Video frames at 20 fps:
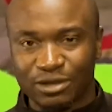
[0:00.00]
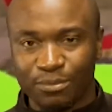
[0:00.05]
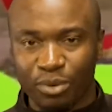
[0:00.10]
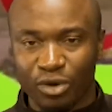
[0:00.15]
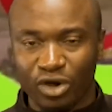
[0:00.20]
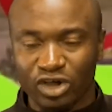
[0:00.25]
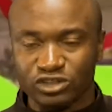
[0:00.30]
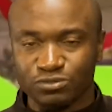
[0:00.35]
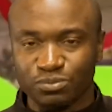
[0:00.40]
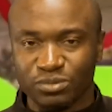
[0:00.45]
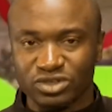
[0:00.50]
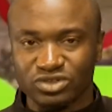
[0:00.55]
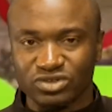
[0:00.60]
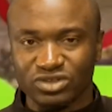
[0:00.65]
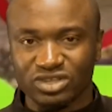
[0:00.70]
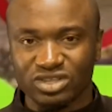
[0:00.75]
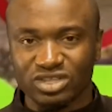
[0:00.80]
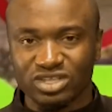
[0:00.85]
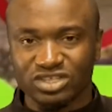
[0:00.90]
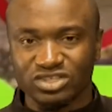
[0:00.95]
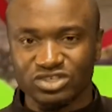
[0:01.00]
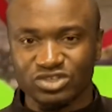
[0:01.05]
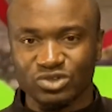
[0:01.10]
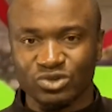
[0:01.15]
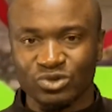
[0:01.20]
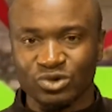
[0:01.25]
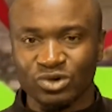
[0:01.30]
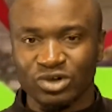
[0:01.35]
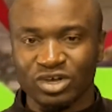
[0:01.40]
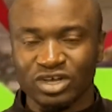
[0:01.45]
poised between these
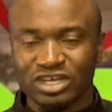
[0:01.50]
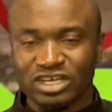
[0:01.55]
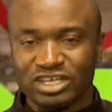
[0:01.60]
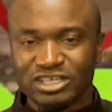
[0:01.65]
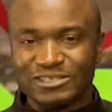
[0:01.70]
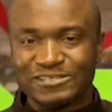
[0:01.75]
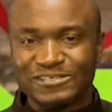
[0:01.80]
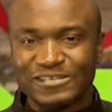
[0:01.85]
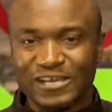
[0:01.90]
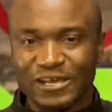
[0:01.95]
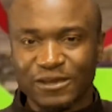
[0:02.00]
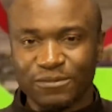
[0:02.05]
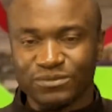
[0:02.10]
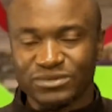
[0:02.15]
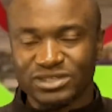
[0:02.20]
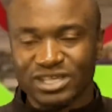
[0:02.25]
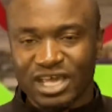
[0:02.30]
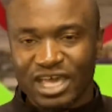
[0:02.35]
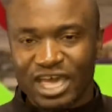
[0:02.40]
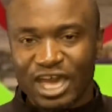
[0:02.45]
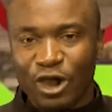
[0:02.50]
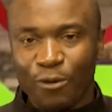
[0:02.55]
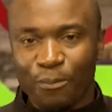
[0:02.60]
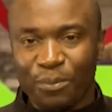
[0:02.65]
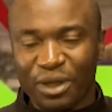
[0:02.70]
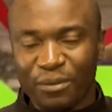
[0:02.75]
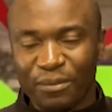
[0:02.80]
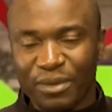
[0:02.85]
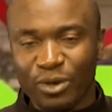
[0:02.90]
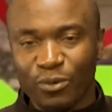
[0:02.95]
two teams.
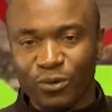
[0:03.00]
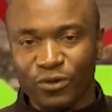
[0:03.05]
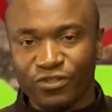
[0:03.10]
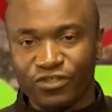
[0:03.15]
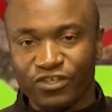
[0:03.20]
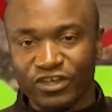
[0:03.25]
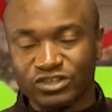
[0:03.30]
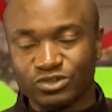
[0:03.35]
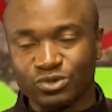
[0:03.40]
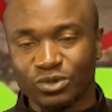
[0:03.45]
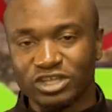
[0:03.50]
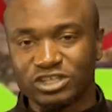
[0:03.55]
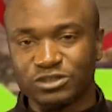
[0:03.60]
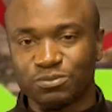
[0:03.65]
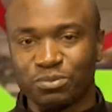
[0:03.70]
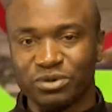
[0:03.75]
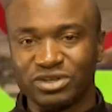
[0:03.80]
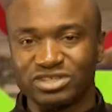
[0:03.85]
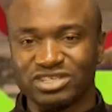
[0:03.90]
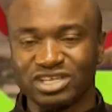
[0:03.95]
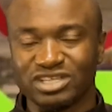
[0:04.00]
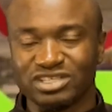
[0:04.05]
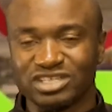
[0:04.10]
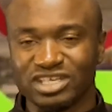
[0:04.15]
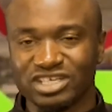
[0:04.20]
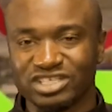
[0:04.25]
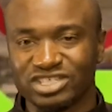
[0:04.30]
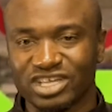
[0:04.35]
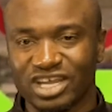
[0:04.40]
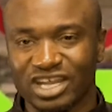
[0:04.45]
Helping me with this week's
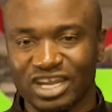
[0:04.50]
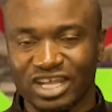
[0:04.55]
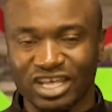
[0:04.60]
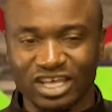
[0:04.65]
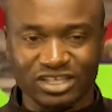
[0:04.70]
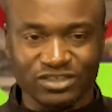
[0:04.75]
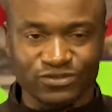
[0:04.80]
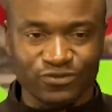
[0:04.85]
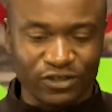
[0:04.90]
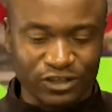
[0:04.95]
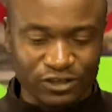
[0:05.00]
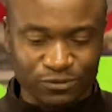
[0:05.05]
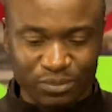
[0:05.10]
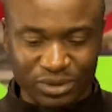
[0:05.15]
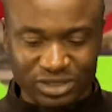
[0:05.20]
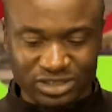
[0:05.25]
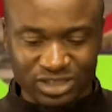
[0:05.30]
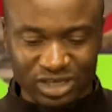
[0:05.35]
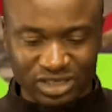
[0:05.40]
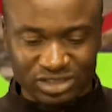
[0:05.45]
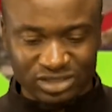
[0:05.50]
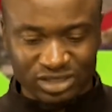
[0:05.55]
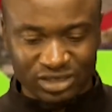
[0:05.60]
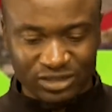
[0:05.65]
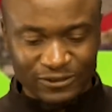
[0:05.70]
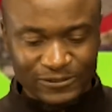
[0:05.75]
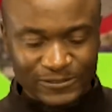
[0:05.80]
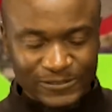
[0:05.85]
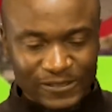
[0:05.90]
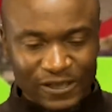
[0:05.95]
presentation is Vespa Janza.
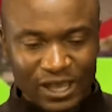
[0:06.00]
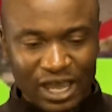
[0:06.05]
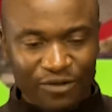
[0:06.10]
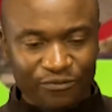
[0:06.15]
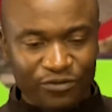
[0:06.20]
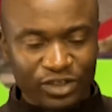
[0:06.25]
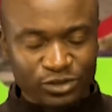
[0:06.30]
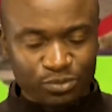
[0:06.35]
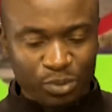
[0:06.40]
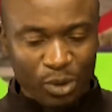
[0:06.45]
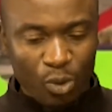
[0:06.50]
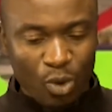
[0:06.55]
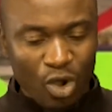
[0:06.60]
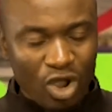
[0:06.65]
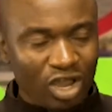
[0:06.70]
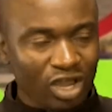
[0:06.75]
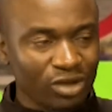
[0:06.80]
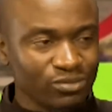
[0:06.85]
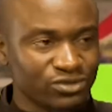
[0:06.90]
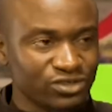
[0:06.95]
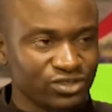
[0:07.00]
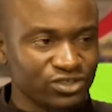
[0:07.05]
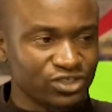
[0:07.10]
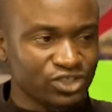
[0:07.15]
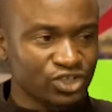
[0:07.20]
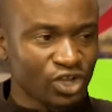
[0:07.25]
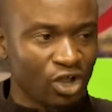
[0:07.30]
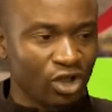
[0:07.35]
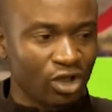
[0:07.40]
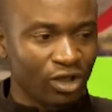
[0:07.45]
Vespa, welcome to the
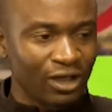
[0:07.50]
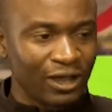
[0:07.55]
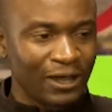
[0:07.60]
show.